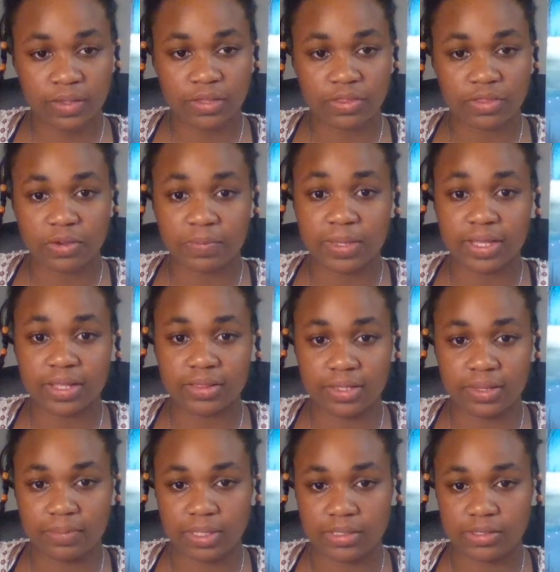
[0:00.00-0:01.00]
there being a
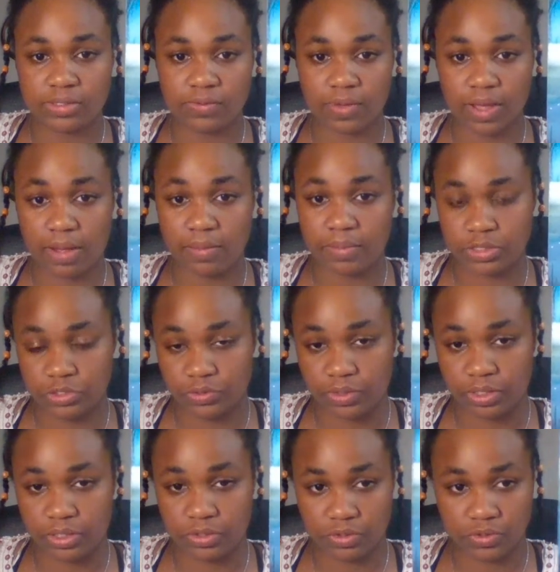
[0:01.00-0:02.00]
limit to how much you
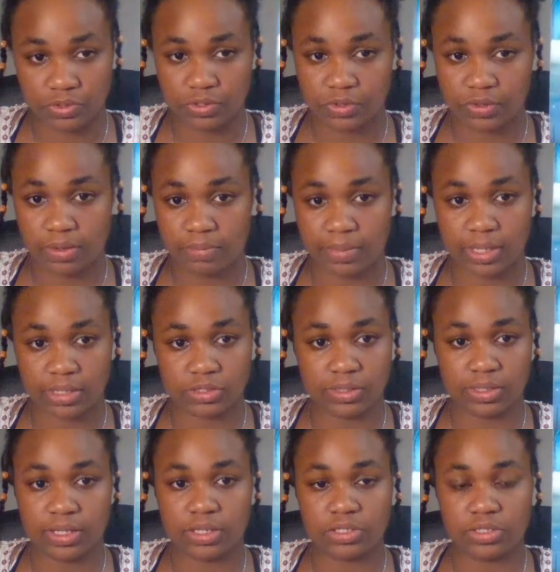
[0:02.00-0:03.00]
can use your
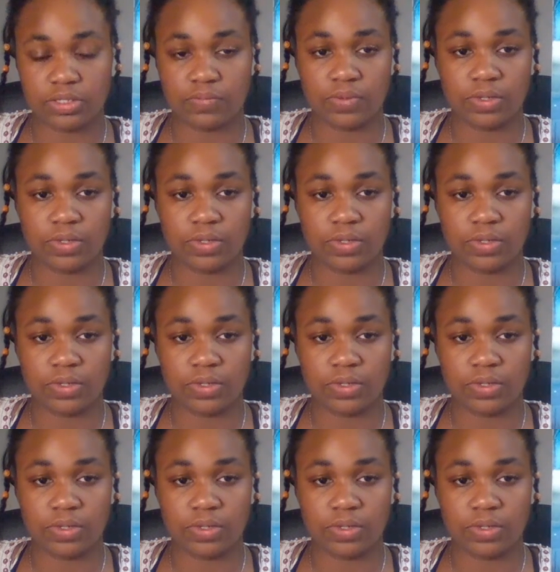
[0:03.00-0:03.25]
imagination,